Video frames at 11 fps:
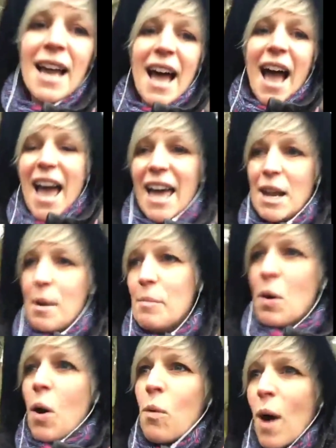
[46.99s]
And
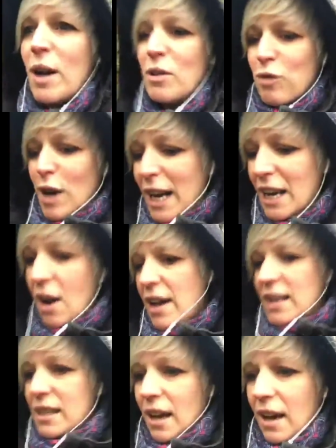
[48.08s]
what I'd really like
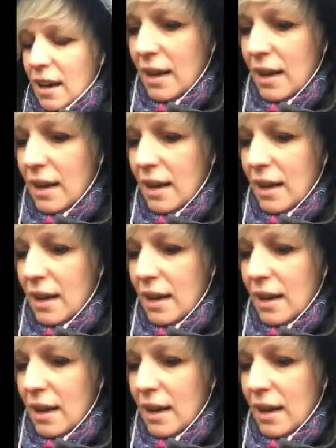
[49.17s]
to